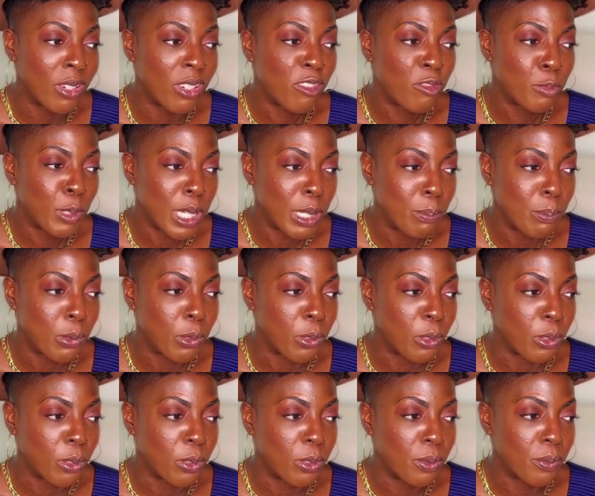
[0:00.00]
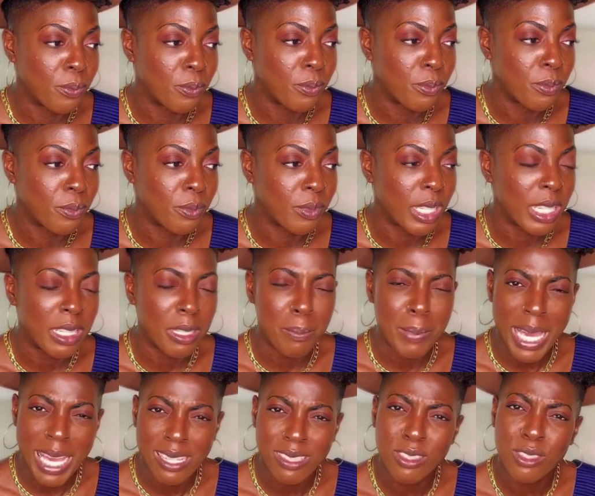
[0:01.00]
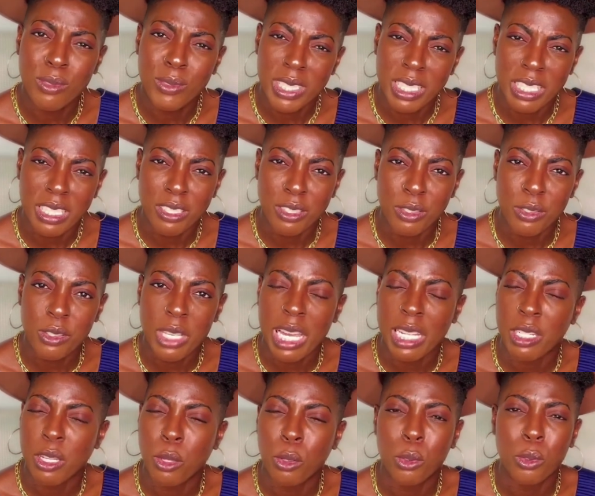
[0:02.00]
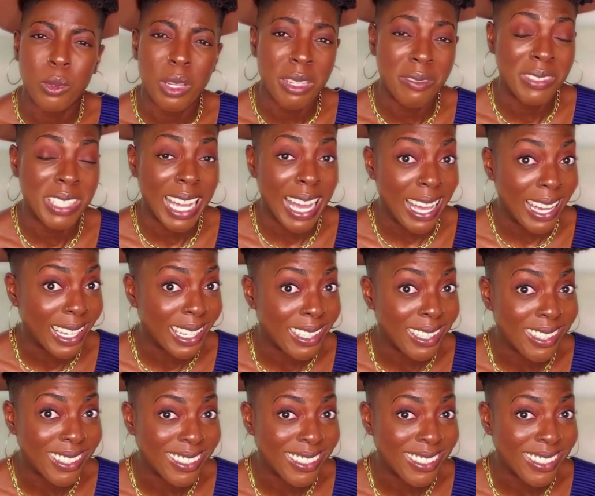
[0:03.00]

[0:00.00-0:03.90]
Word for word: of people in the past 3 years I know who have died.